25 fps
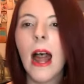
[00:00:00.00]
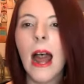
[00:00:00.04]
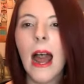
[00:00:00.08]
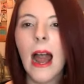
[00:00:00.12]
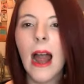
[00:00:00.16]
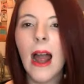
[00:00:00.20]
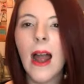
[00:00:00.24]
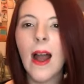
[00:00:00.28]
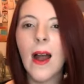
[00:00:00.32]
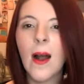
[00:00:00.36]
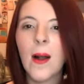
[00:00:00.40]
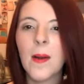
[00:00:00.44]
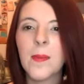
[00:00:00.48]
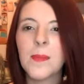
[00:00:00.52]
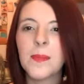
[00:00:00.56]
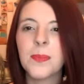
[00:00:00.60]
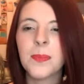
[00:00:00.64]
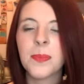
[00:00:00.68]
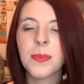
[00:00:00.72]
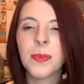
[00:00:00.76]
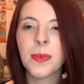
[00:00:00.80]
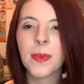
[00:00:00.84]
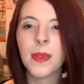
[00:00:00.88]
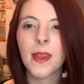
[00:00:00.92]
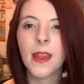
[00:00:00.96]

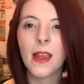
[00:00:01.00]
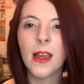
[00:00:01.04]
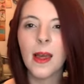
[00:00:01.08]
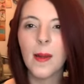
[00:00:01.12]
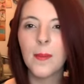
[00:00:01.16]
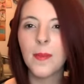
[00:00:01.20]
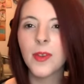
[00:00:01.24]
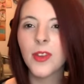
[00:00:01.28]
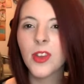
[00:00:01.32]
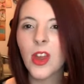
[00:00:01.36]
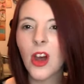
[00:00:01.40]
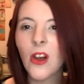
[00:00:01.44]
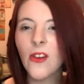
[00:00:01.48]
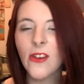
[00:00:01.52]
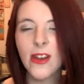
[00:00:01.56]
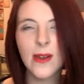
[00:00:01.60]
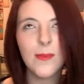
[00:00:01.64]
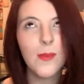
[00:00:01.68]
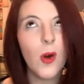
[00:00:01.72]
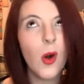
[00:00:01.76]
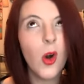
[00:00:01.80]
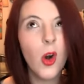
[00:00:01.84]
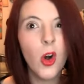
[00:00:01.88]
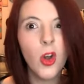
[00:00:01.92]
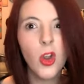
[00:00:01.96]
I'm sorry,
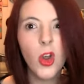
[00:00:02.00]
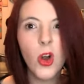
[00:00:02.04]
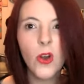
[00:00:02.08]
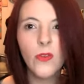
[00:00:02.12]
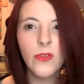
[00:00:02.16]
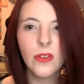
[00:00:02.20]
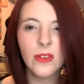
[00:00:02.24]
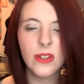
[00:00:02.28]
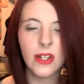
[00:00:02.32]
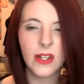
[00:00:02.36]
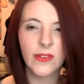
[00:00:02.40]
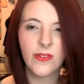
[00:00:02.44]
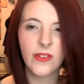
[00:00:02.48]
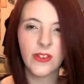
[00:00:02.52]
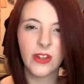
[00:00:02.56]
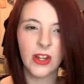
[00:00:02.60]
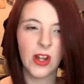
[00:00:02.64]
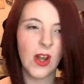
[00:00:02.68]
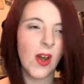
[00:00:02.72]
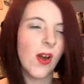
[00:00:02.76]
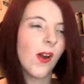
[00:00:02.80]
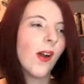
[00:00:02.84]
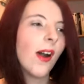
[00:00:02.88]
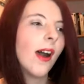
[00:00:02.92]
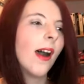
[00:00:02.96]
I'm all over in this
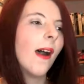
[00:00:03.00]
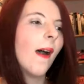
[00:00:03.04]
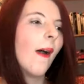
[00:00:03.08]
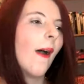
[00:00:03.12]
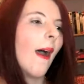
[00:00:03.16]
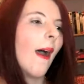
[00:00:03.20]
video.